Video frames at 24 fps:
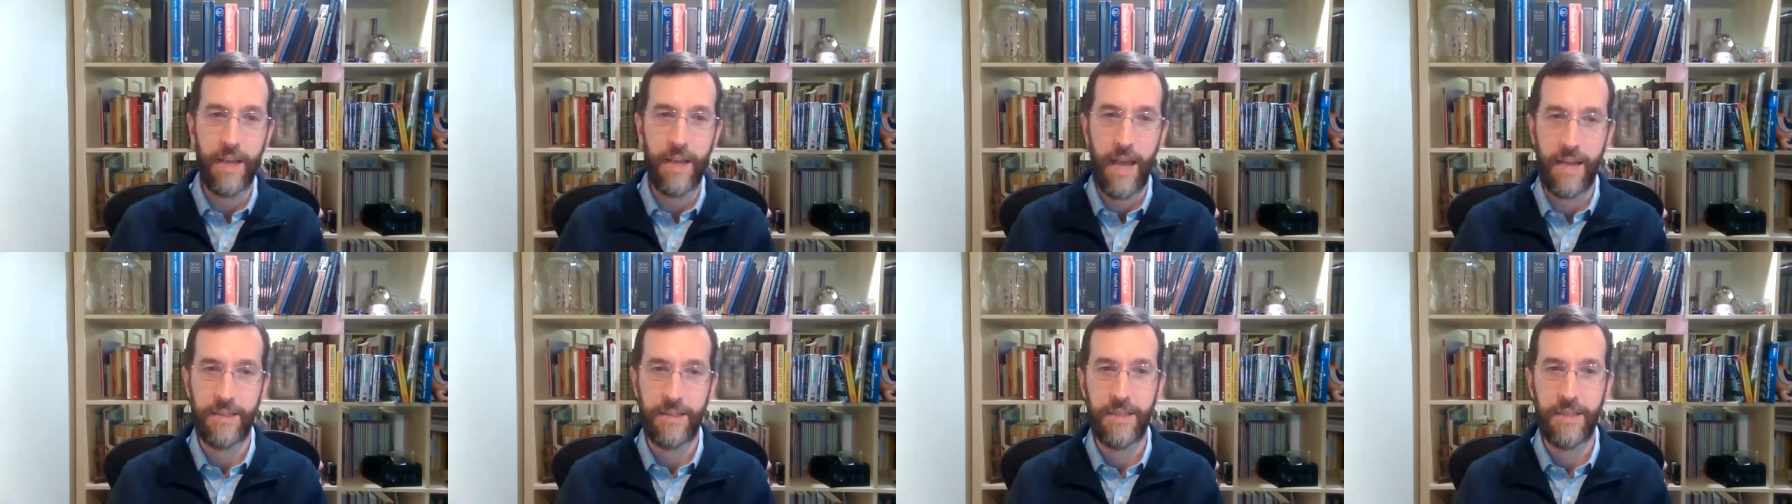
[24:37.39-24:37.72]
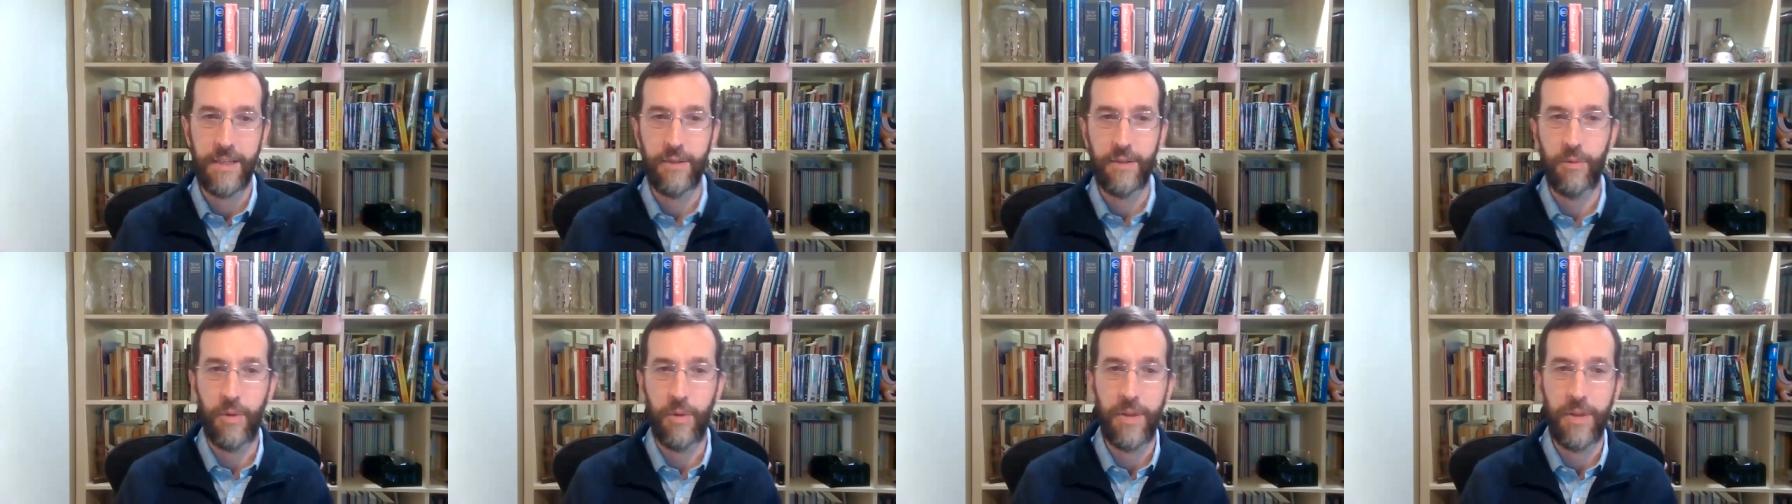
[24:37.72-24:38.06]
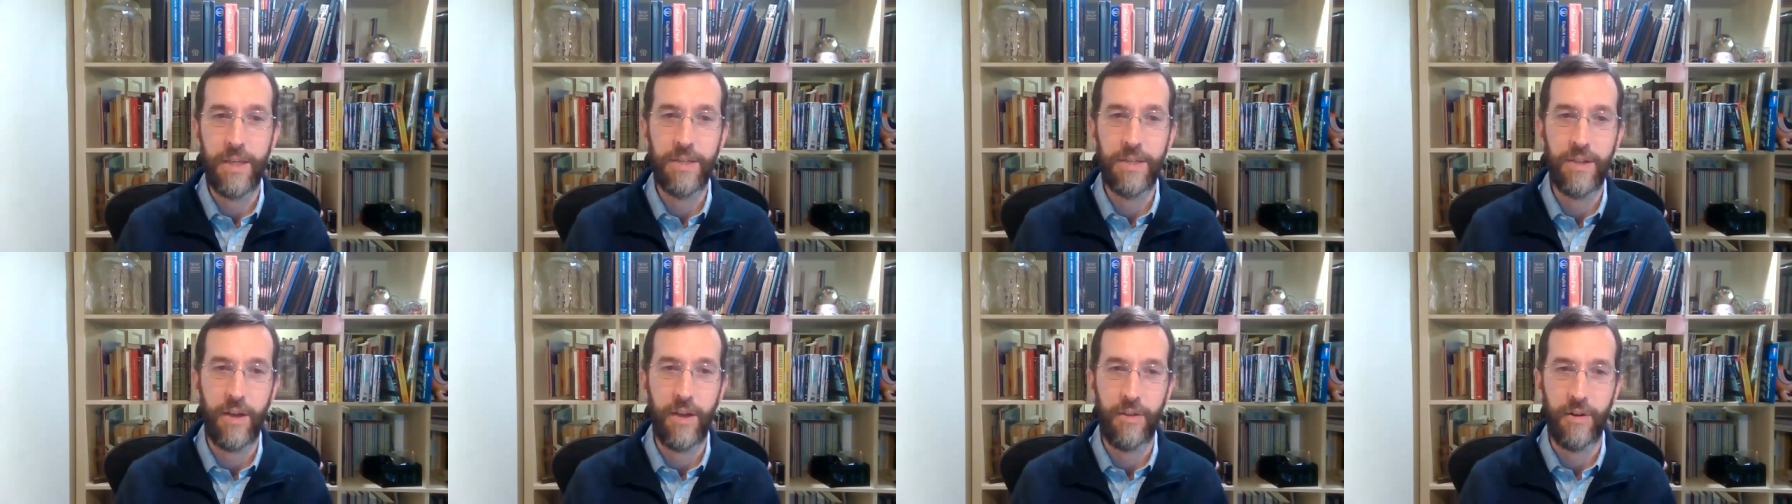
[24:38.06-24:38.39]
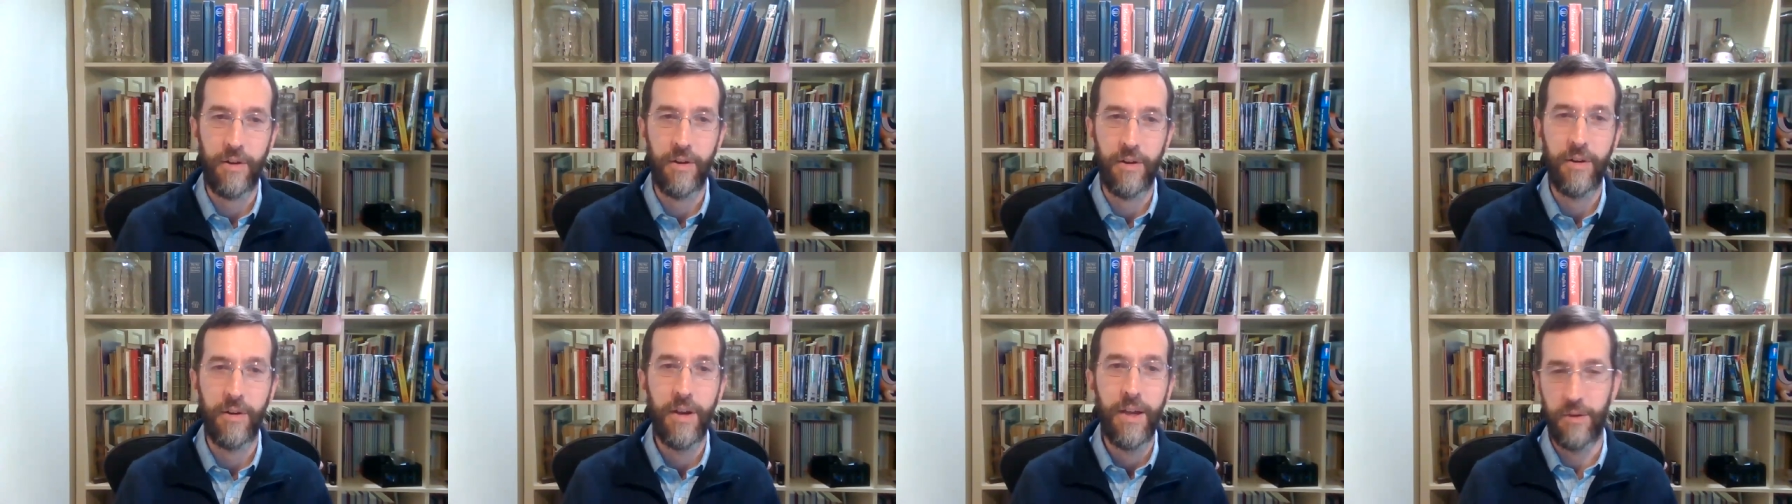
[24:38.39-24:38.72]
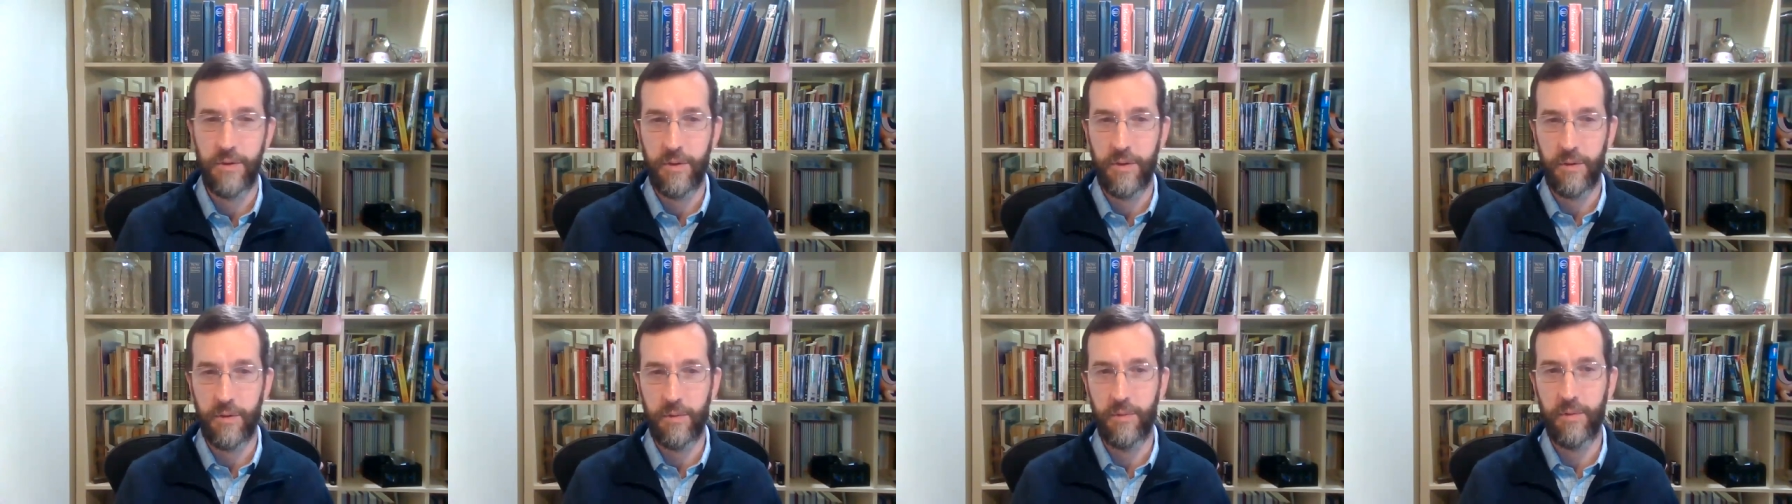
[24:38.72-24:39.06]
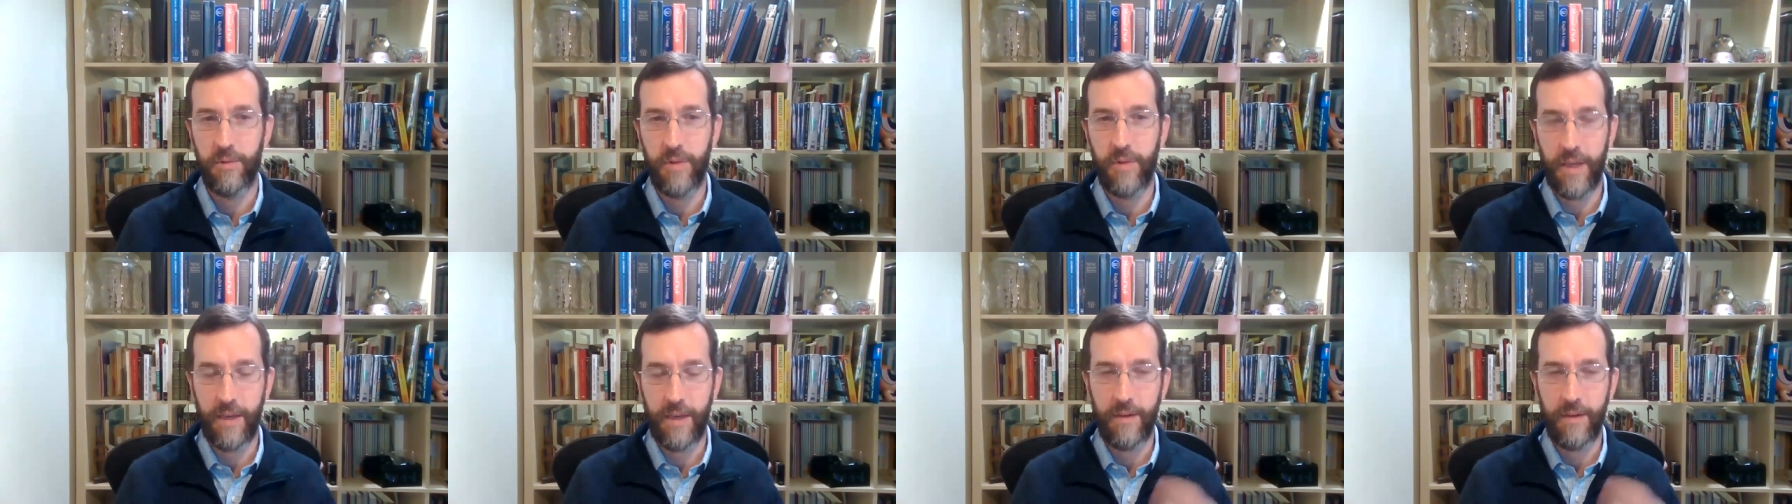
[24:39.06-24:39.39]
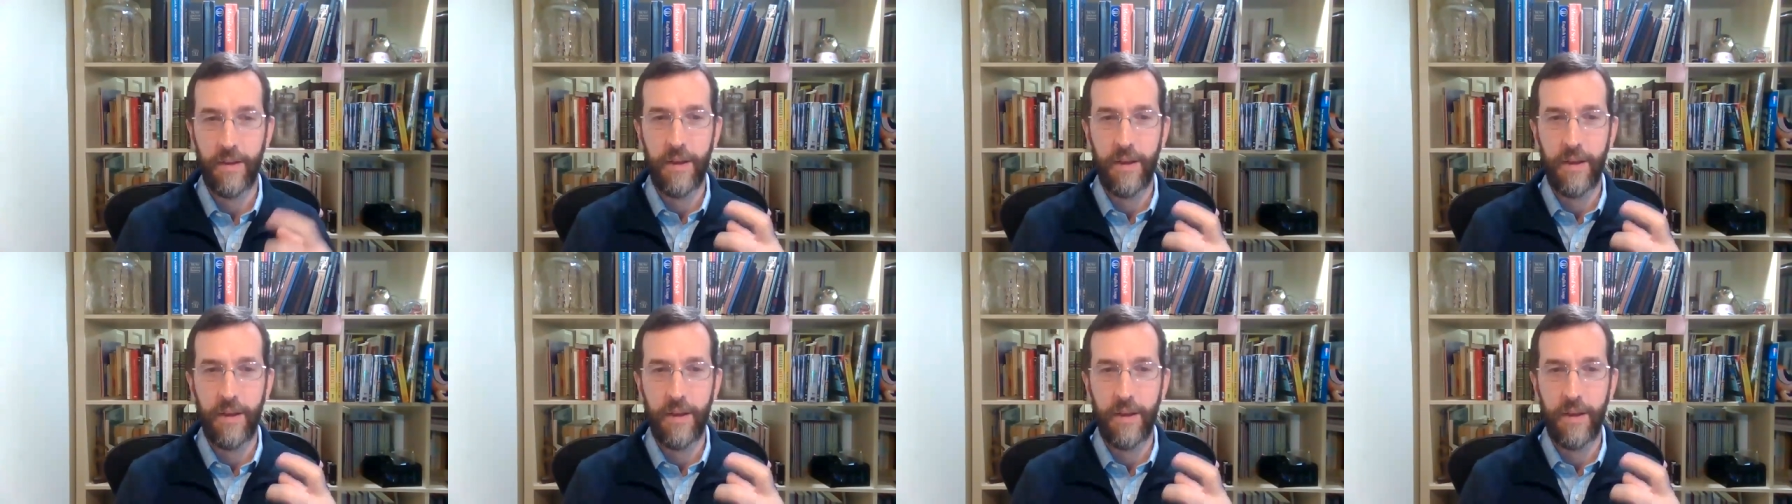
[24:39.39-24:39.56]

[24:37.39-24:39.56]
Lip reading: assays with each other. So like